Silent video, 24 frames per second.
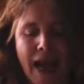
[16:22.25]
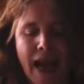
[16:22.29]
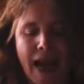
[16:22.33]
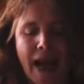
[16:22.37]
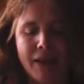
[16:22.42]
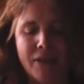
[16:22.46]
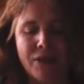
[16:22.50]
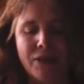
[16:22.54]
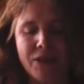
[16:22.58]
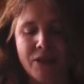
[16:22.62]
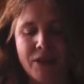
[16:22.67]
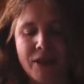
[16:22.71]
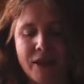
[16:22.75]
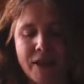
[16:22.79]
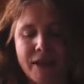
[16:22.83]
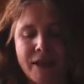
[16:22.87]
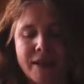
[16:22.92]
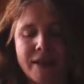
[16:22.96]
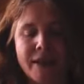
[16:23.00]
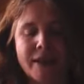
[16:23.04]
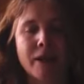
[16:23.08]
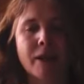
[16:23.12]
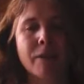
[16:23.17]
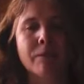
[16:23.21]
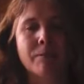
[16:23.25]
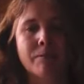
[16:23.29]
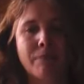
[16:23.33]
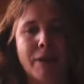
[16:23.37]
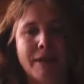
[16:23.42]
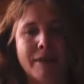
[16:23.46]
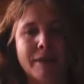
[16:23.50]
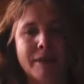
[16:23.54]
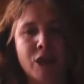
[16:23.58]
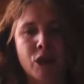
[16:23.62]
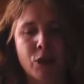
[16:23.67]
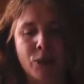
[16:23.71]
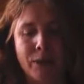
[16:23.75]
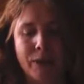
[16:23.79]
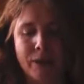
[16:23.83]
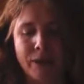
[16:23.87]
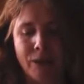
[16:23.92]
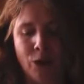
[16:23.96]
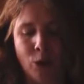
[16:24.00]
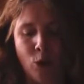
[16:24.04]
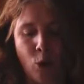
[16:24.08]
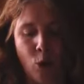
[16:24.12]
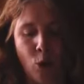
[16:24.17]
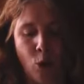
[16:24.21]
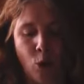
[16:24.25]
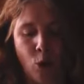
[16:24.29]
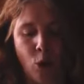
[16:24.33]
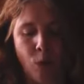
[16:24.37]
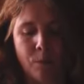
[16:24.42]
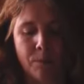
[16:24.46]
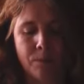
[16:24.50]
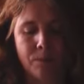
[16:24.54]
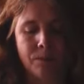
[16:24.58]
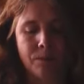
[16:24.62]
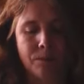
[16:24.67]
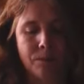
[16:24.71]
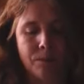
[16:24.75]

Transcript: and the gum benzoin or